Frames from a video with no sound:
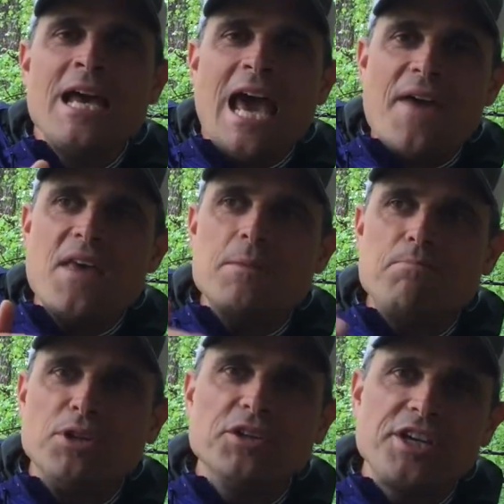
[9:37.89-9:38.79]
and then
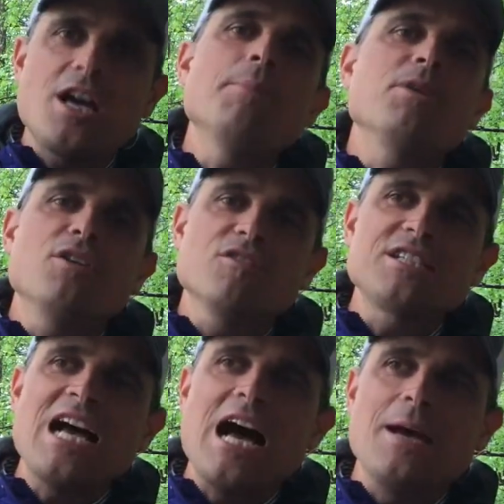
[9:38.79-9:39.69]
building up over
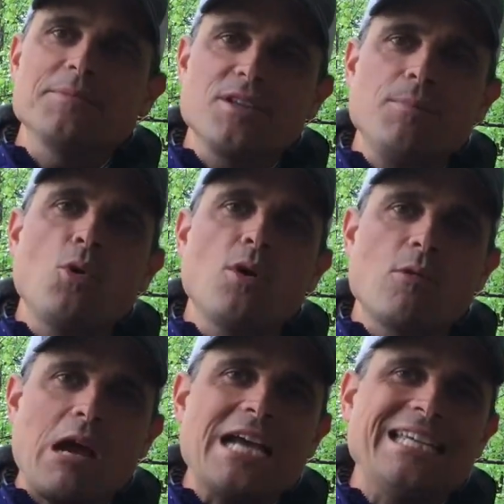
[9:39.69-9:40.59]
time to the point
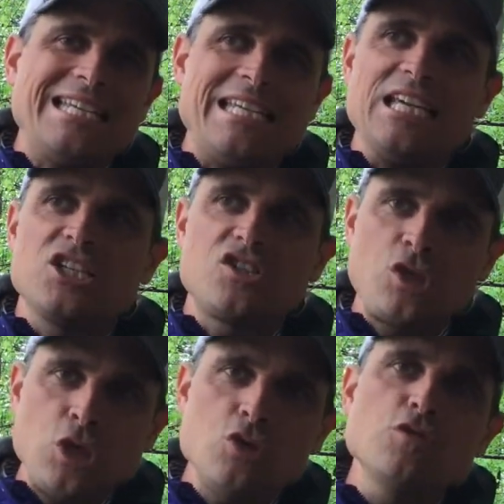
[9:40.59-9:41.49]
where I can get
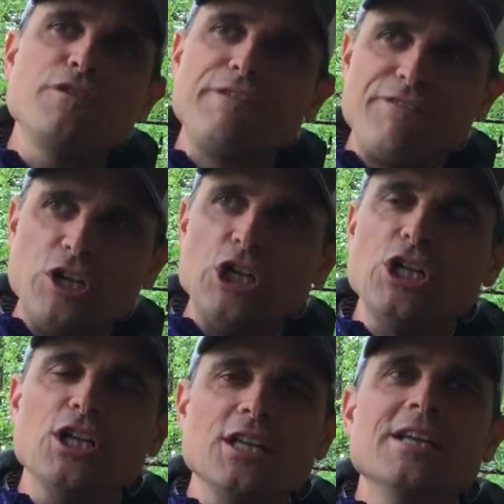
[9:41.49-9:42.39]
two
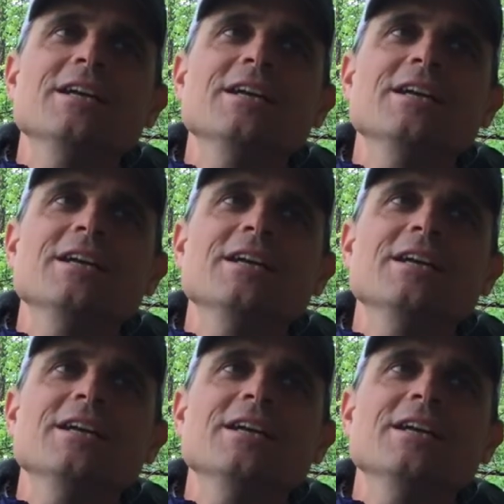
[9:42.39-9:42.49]
full